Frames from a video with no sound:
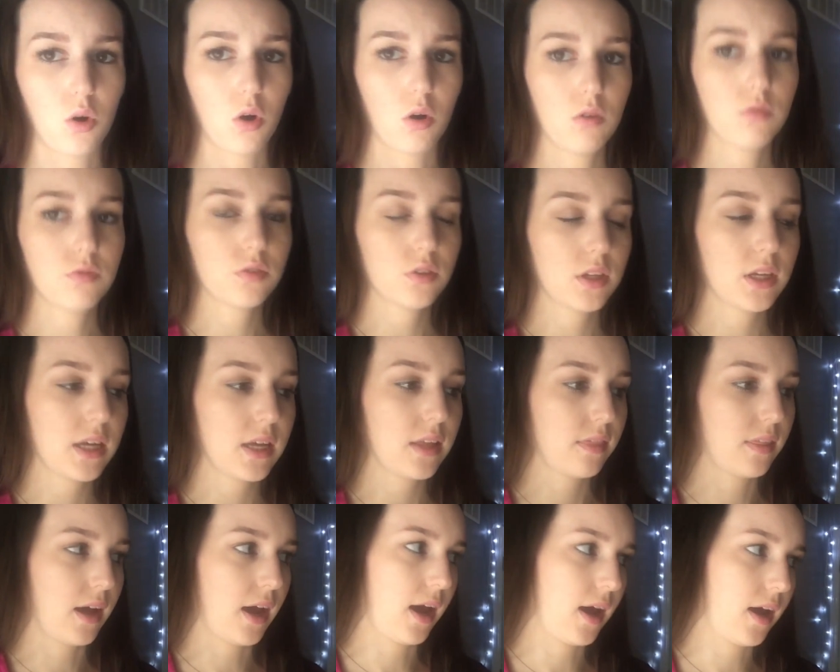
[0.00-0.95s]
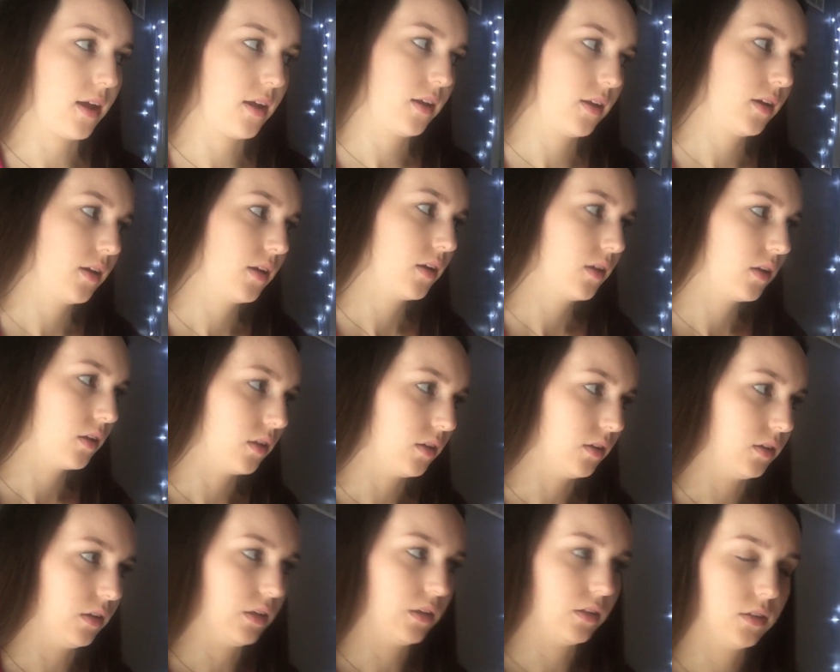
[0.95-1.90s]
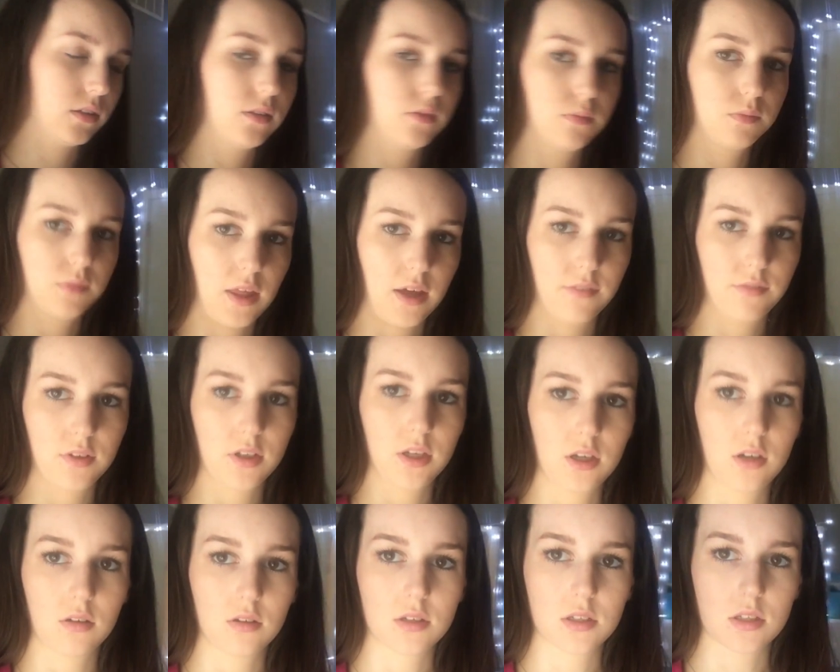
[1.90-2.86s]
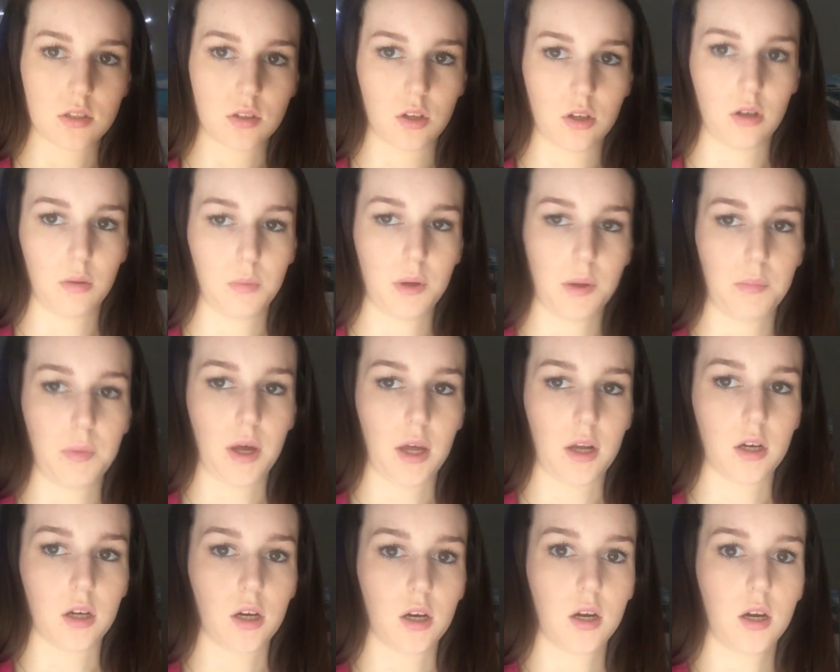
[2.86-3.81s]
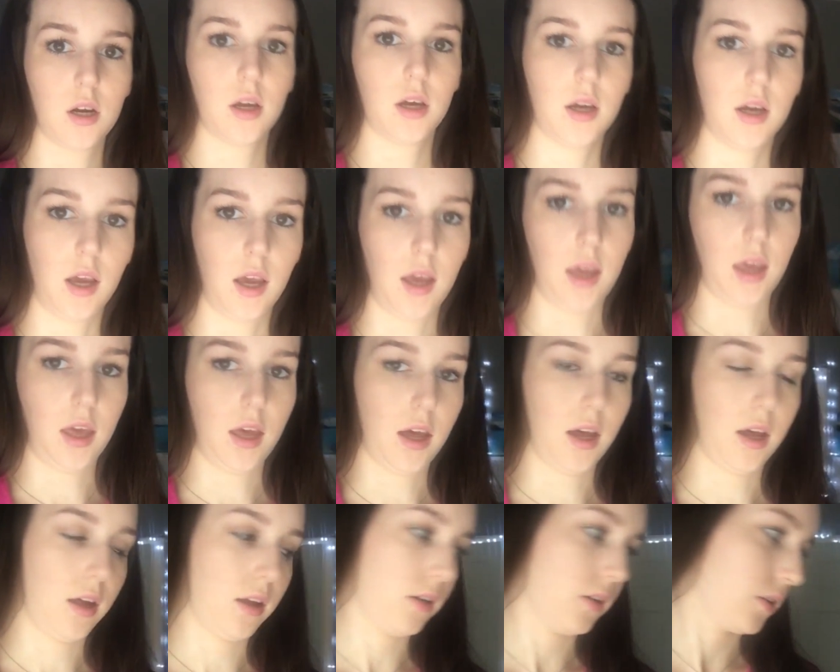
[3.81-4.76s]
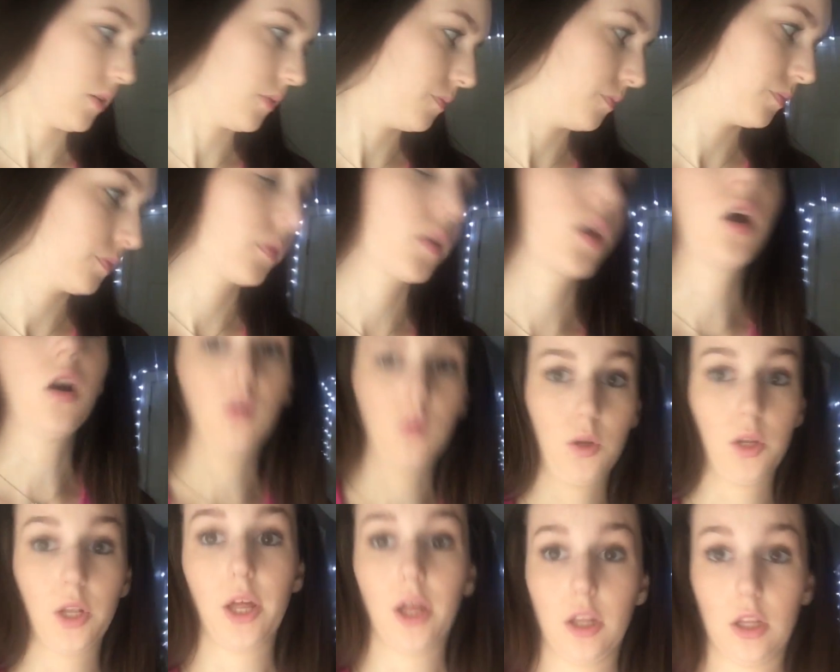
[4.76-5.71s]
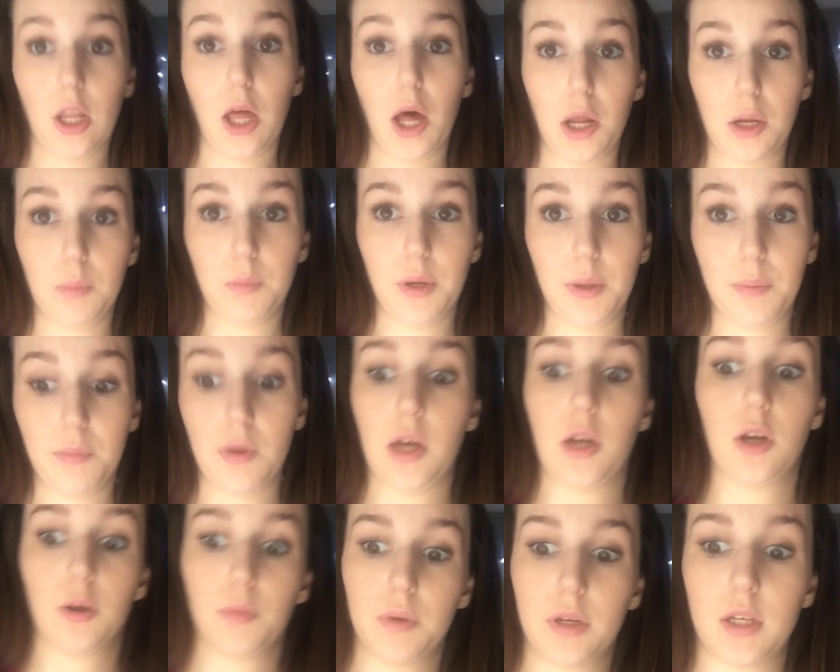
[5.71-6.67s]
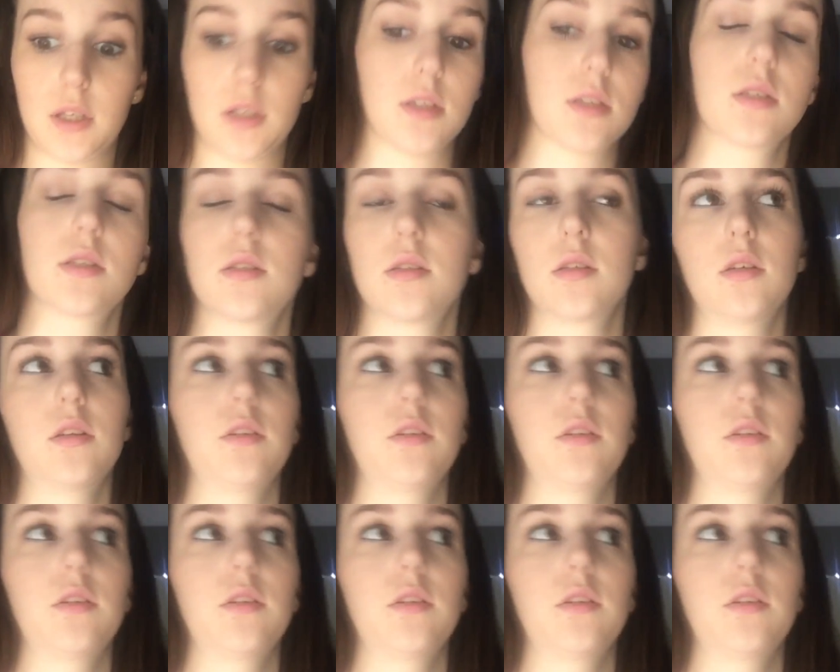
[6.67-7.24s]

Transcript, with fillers: hopefully that video is a little bit better, and a lot a bit better, because